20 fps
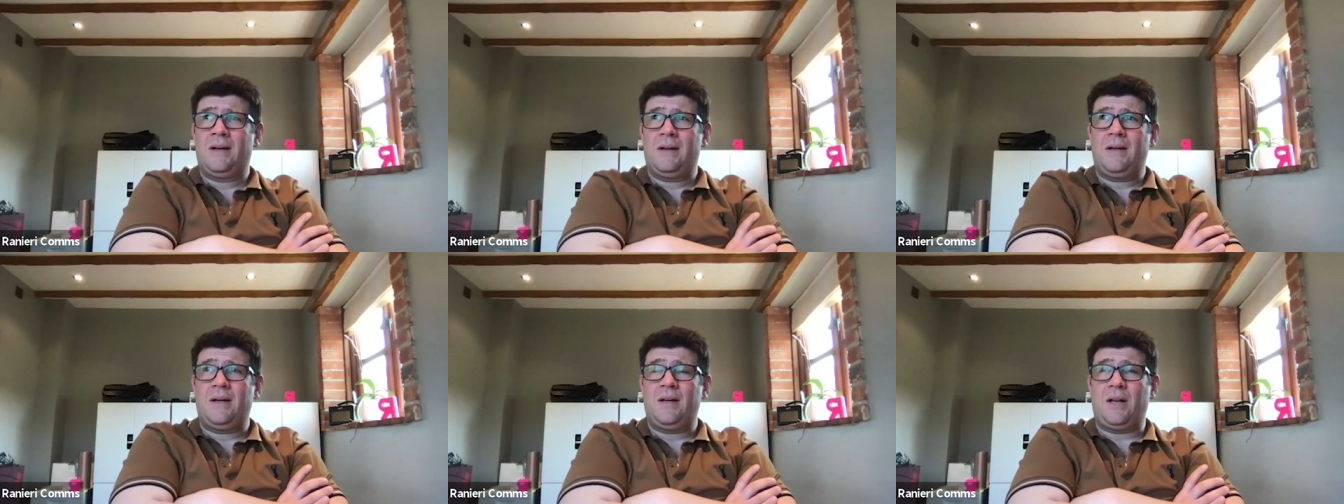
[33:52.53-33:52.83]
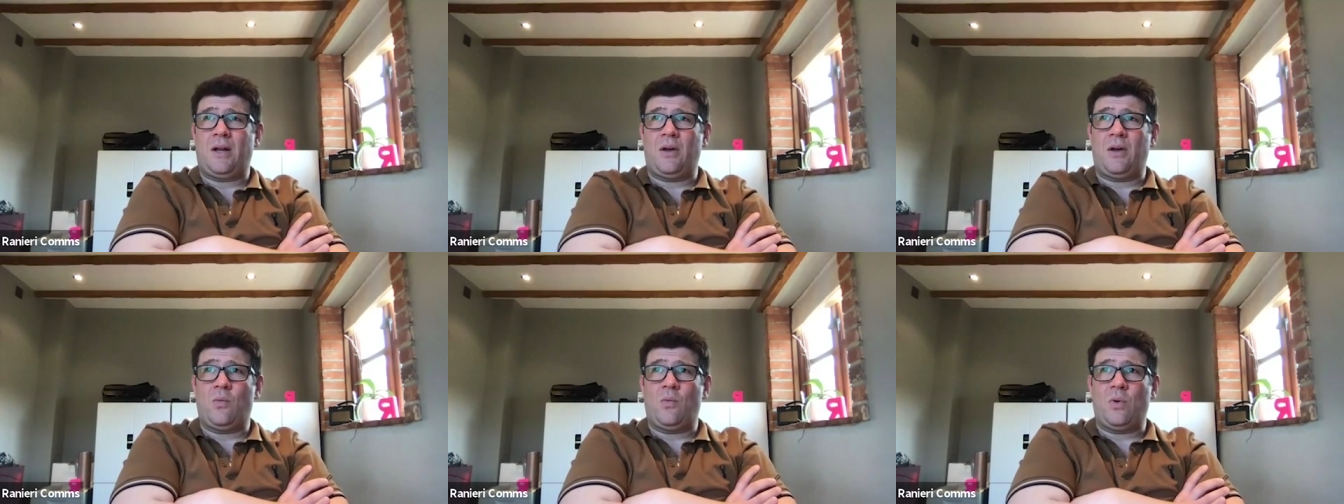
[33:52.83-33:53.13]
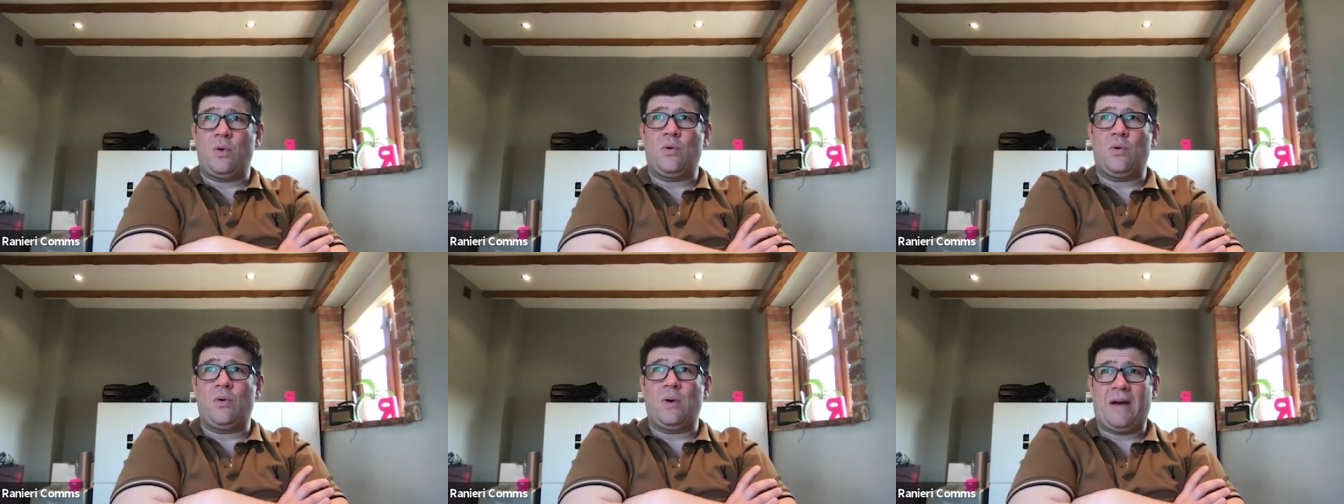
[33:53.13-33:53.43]
you know
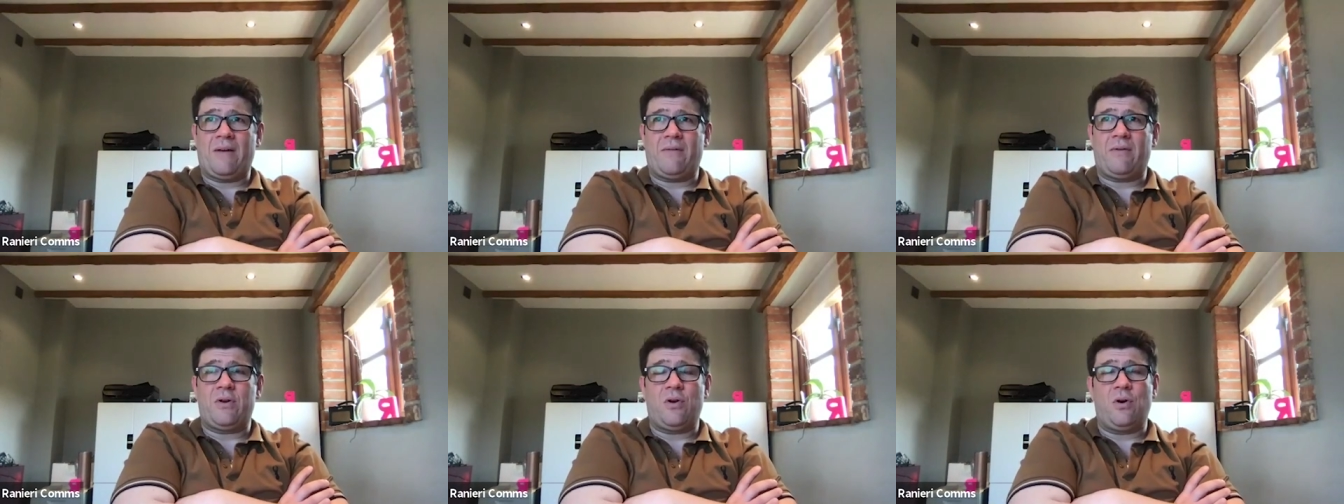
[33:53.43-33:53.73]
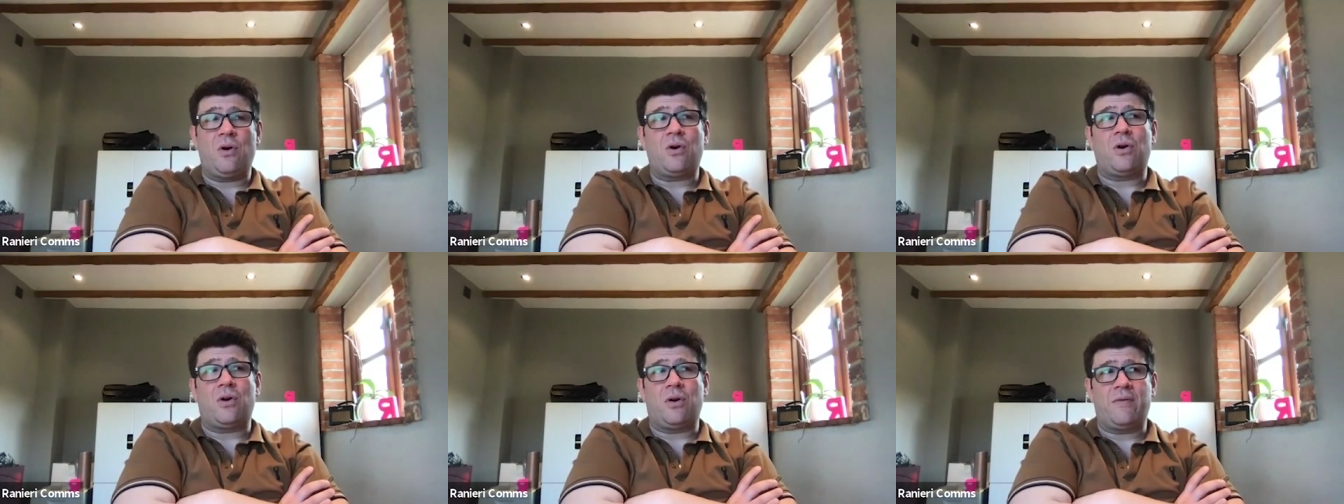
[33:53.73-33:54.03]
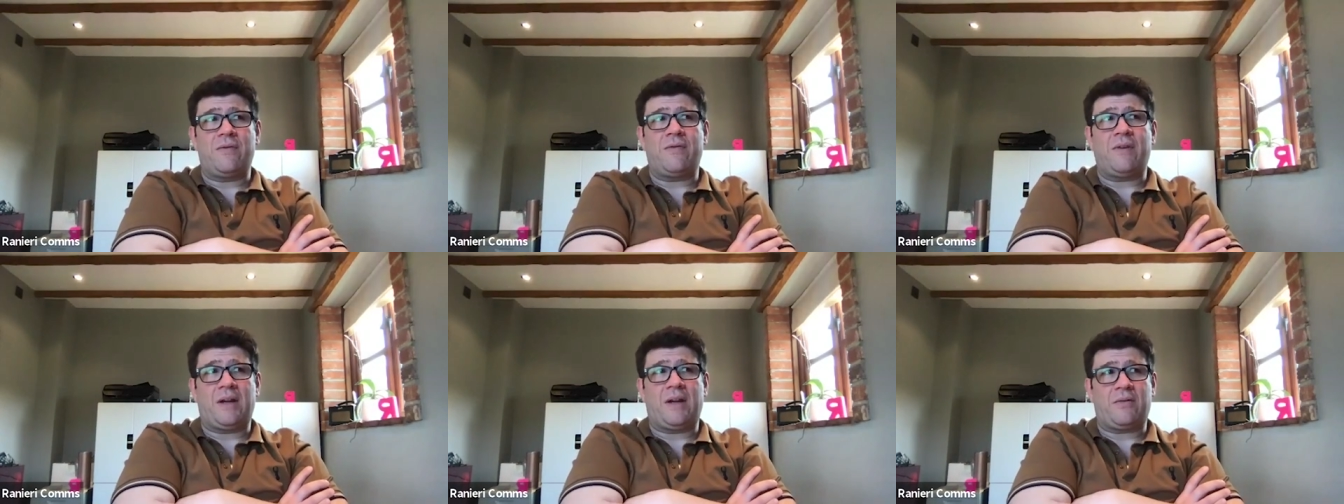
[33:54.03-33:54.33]
will have a knock-on
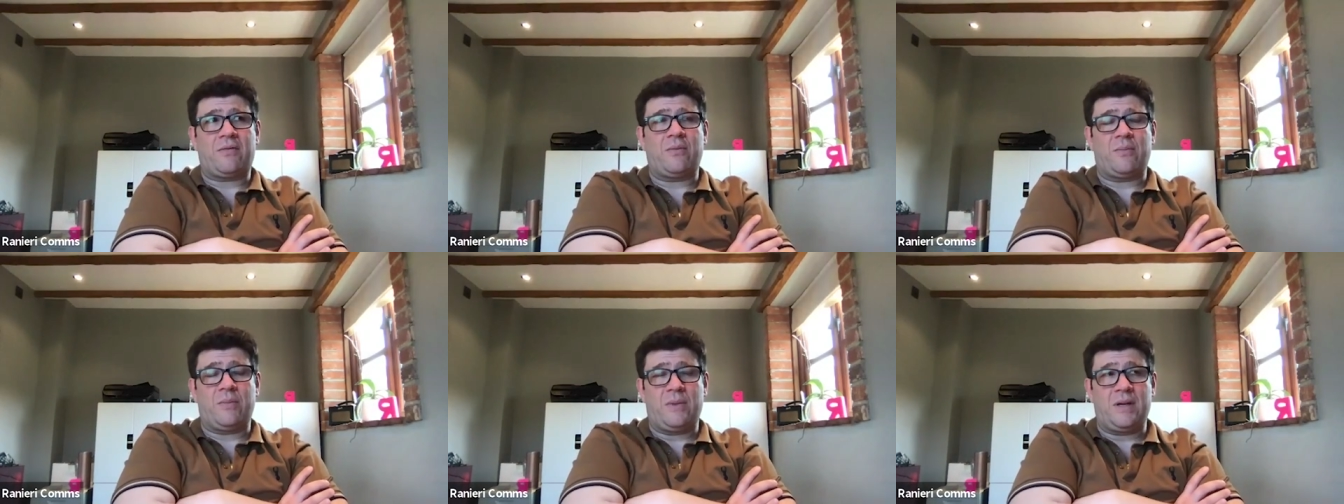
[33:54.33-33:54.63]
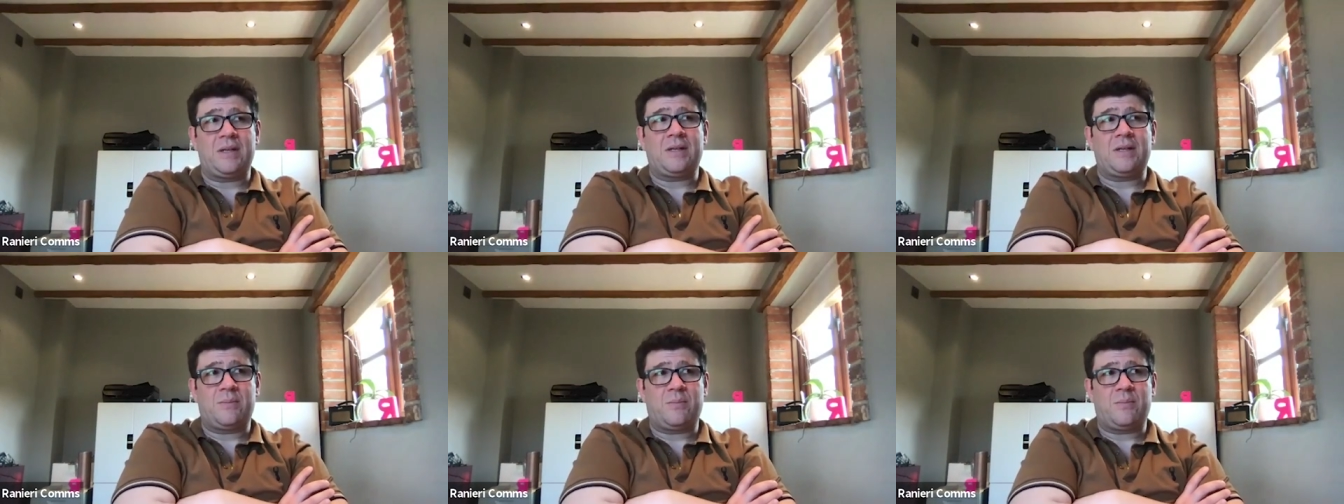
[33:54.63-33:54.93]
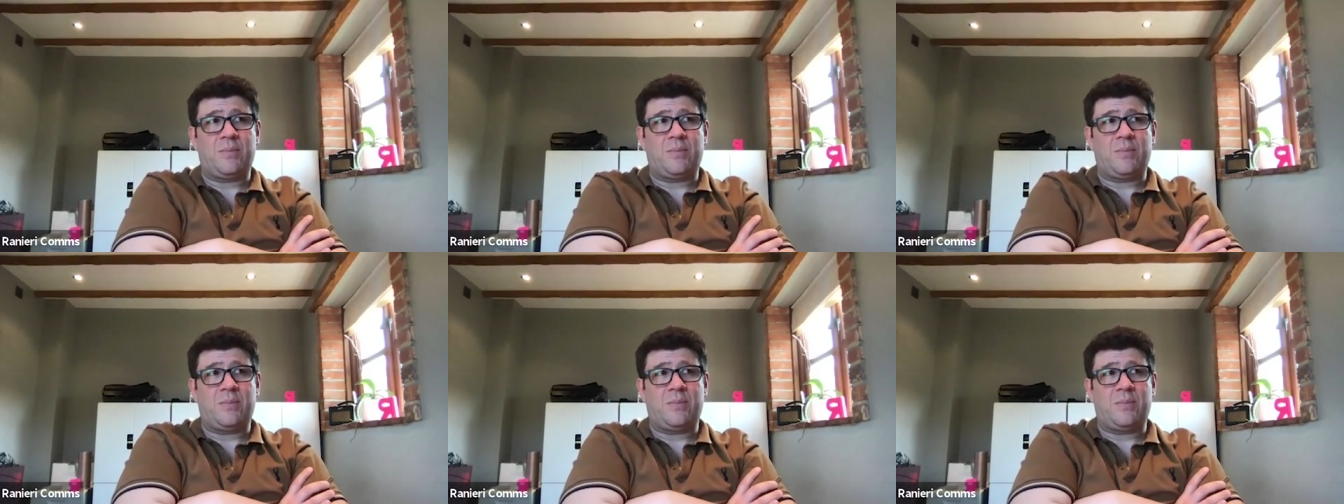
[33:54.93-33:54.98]
effect from this